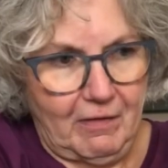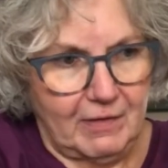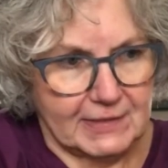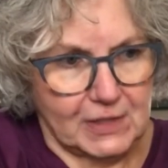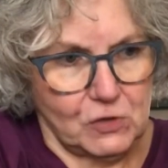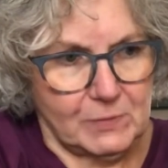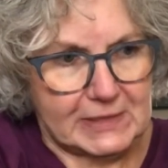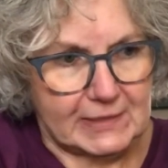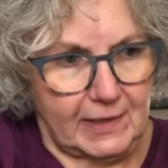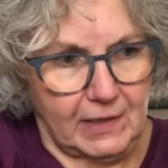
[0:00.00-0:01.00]
Excuse me,
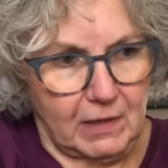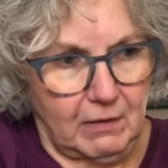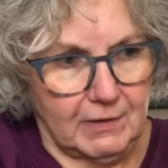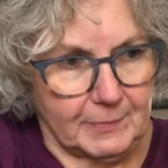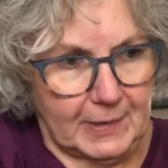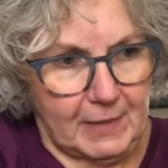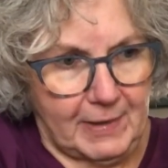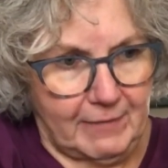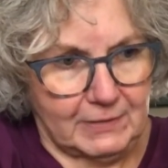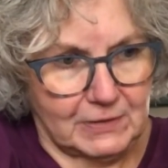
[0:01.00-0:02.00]
Santa Claus, but I'm
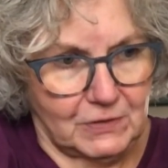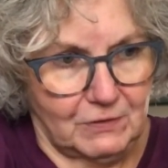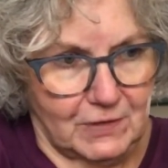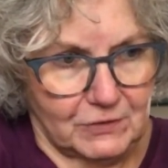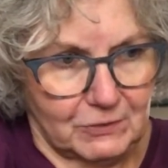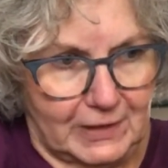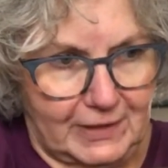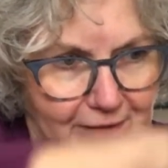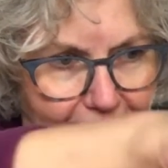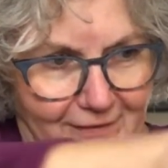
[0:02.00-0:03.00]
having to do this right
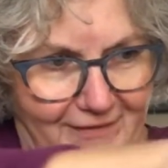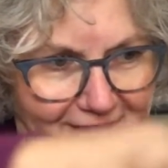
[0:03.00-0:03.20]
here.